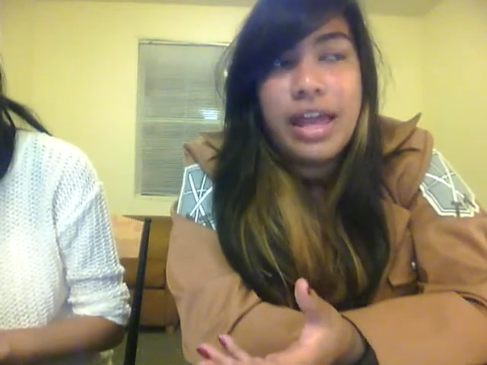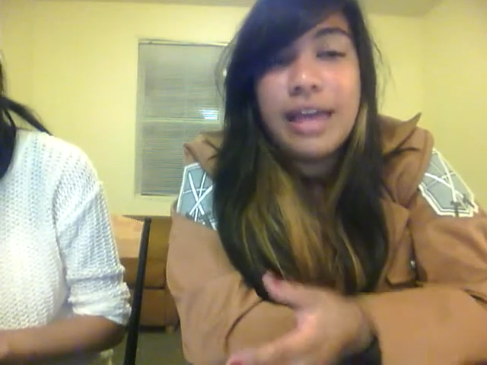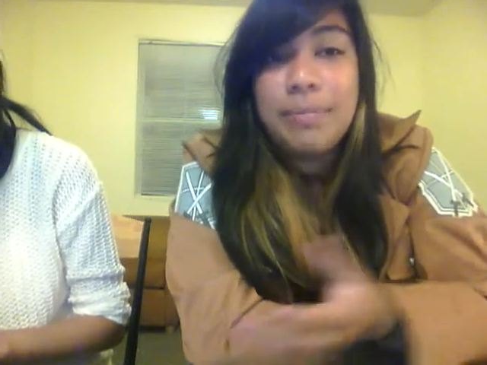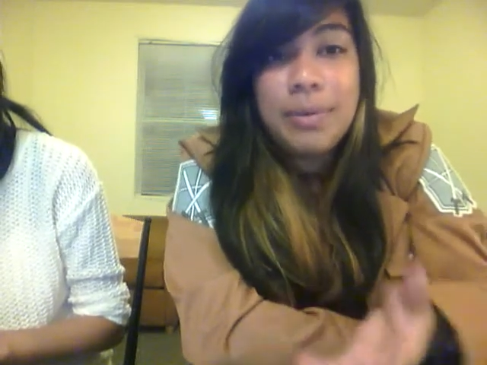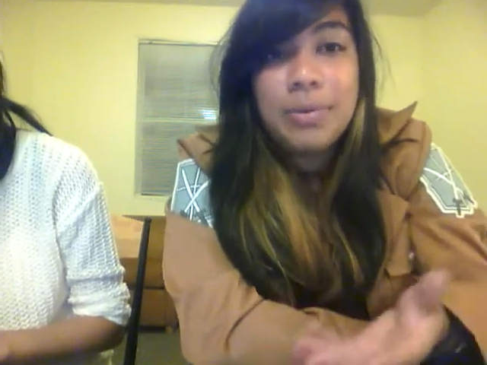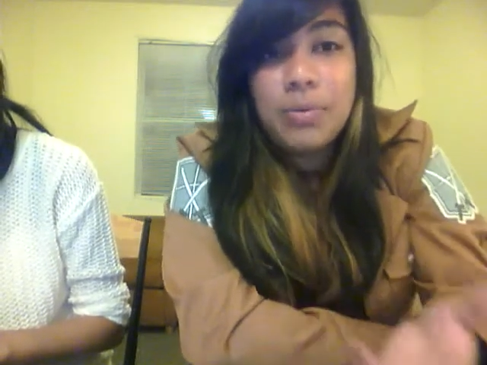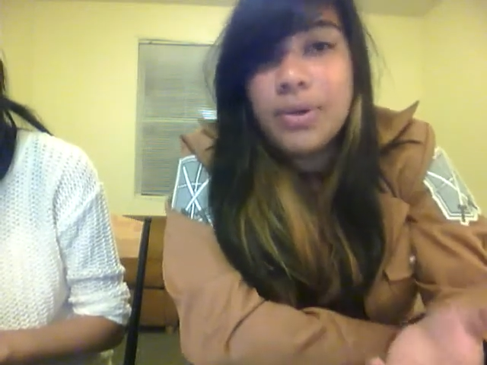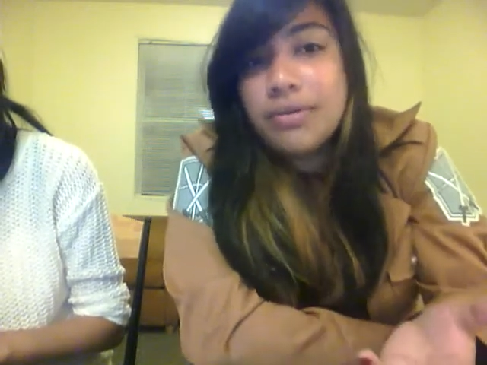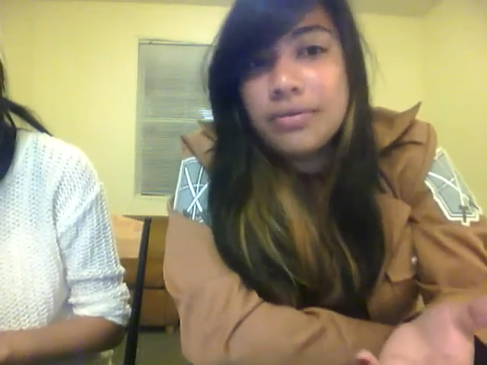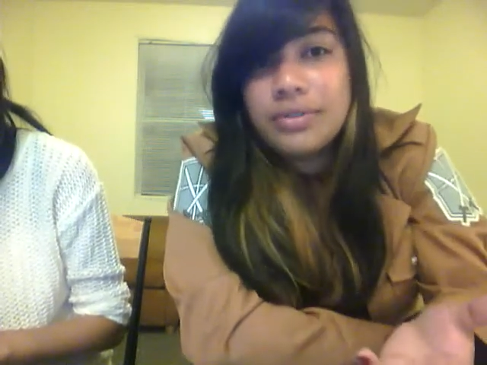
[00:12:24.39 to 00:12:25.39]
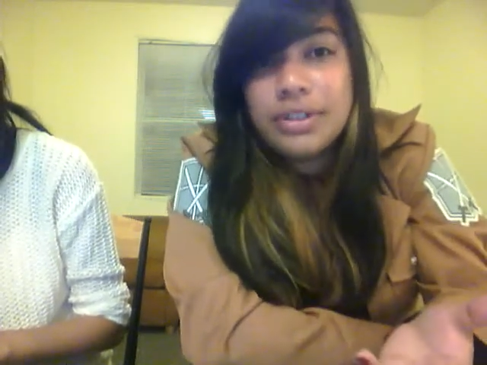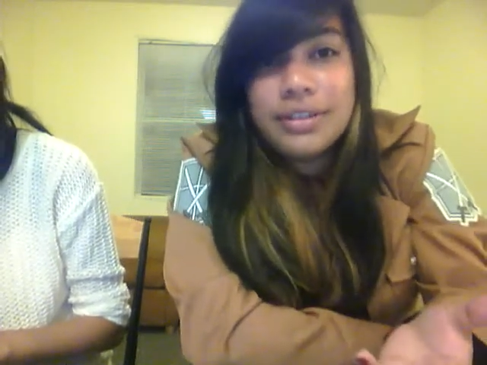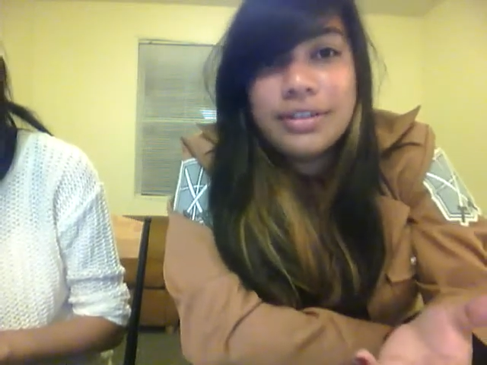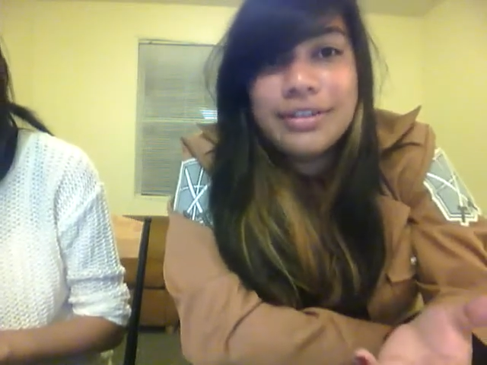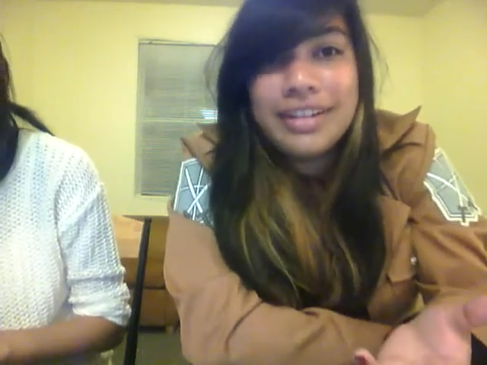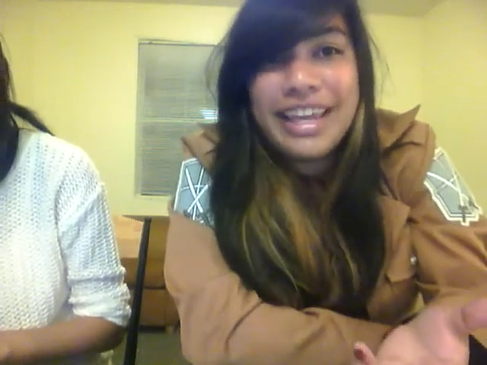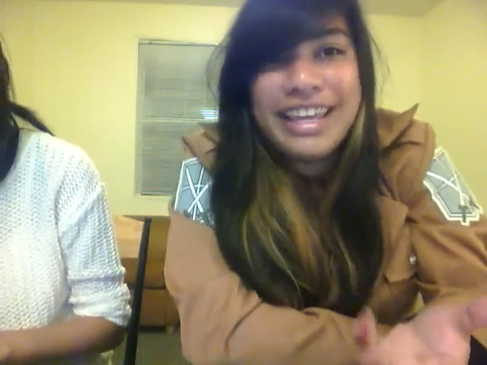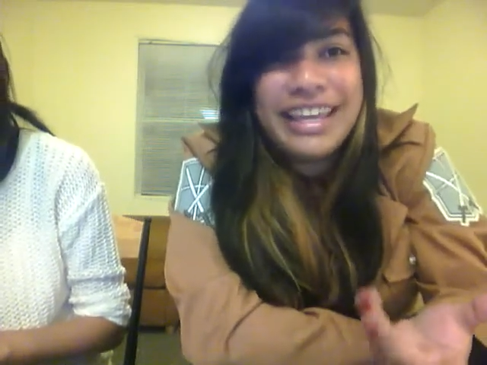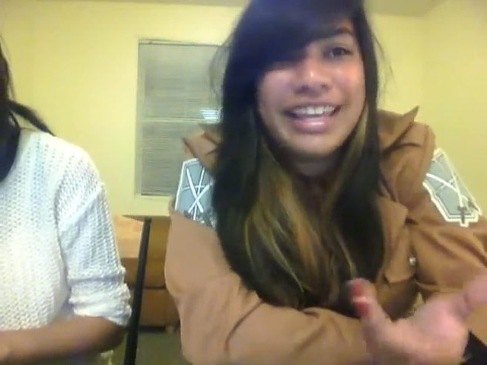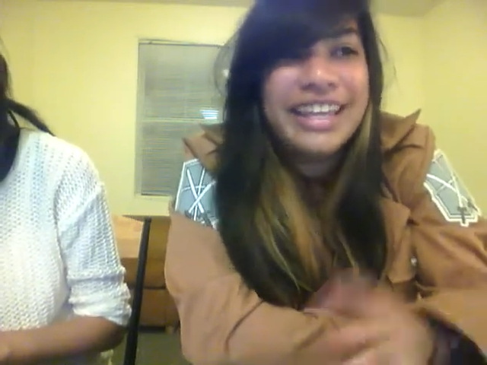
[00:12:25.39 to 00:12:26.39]
And people won't.
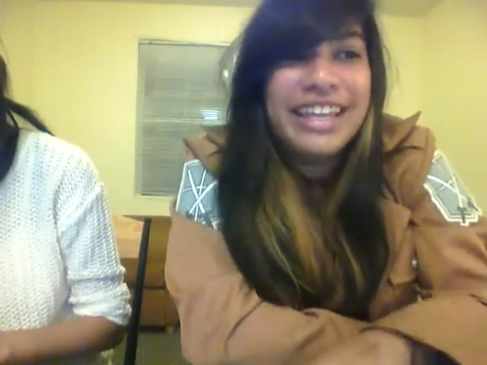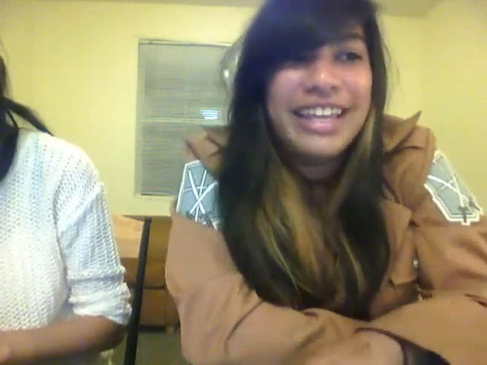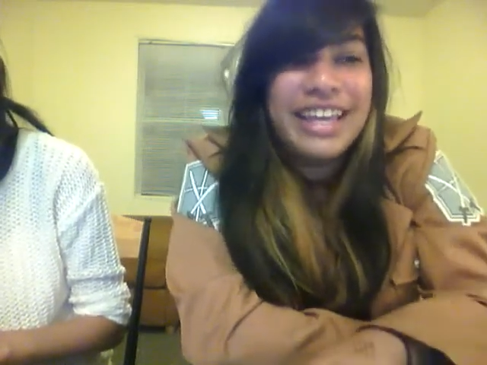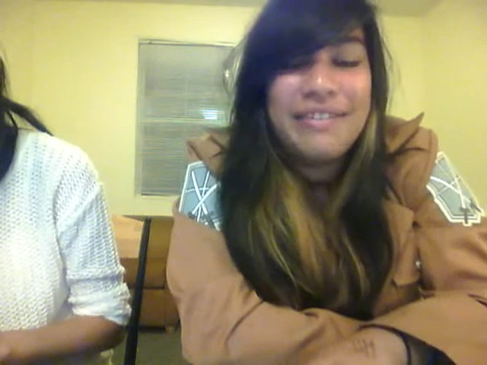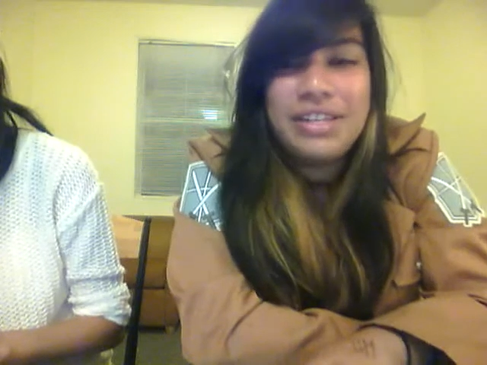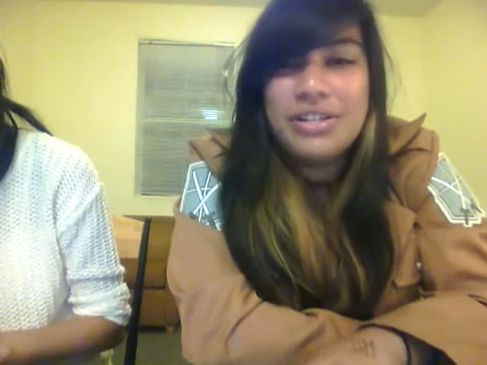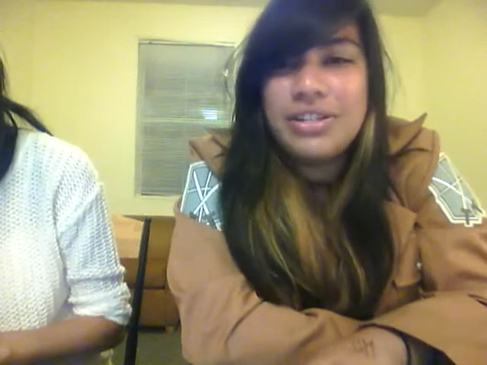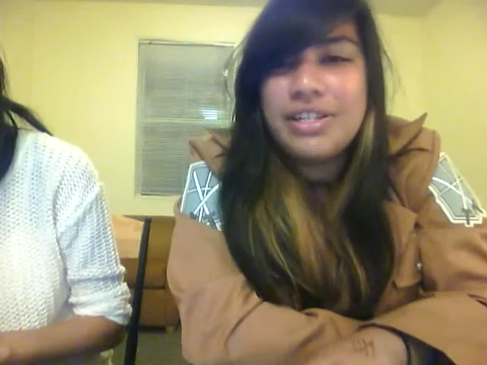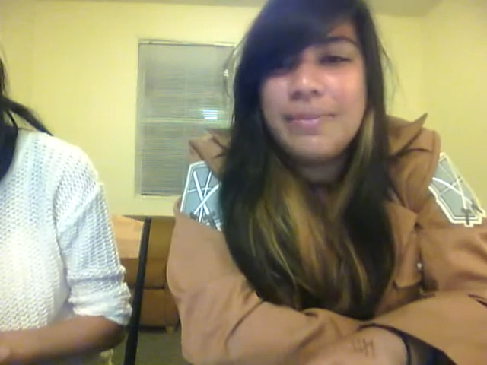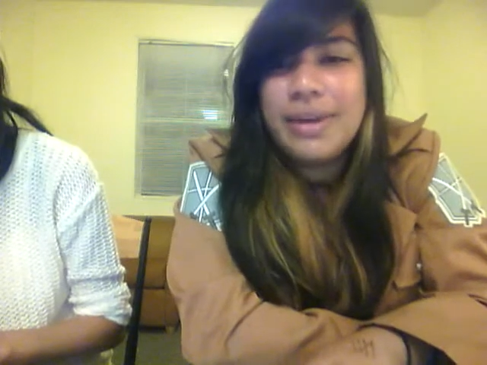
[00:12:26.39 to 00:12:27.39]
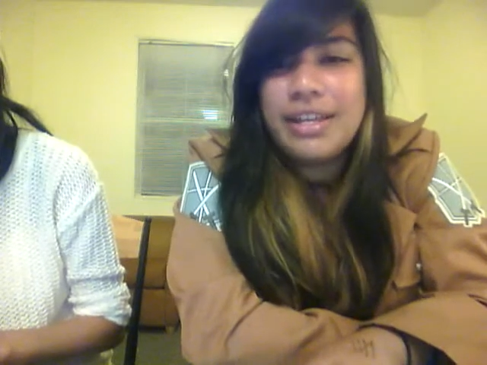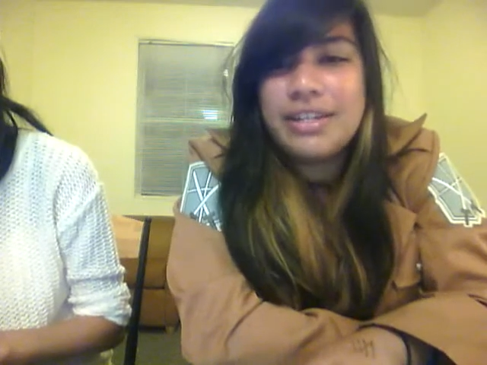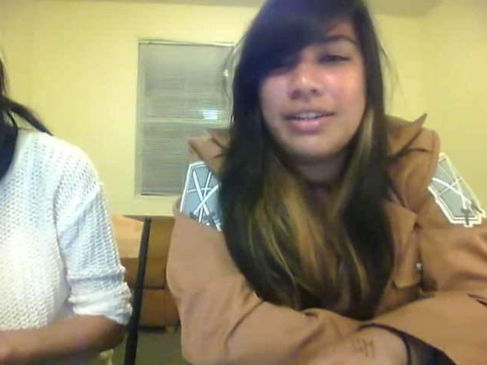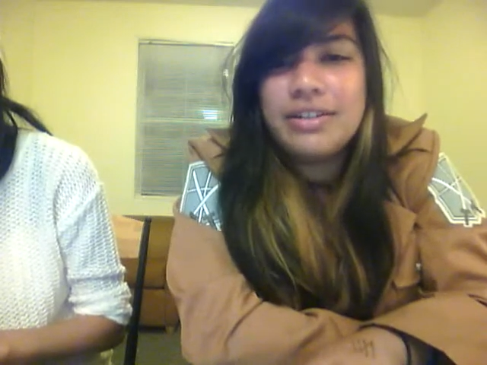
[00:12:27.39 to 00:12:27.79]
Like, I mean, it just depends.